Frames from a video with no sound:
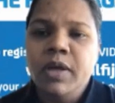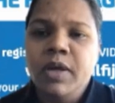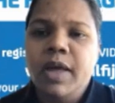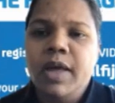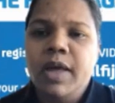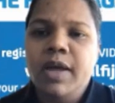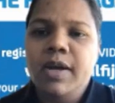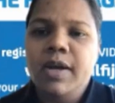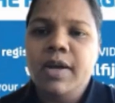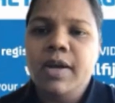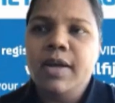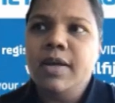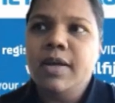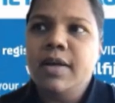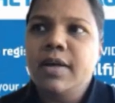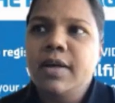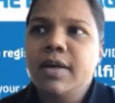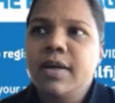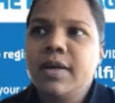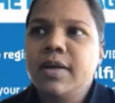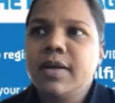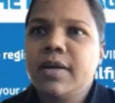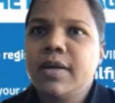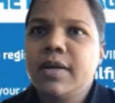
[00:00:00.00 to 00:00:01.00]
And
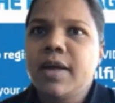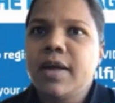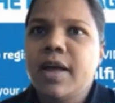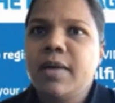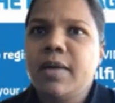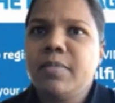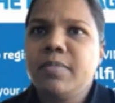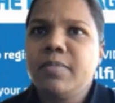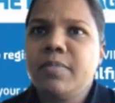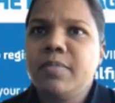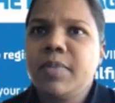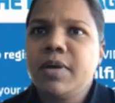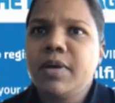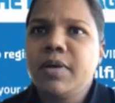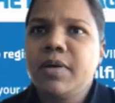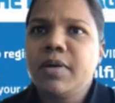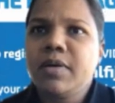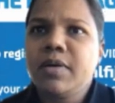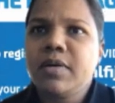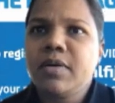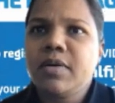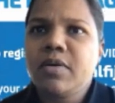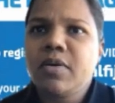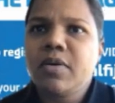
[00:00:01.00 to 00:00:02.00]
I'm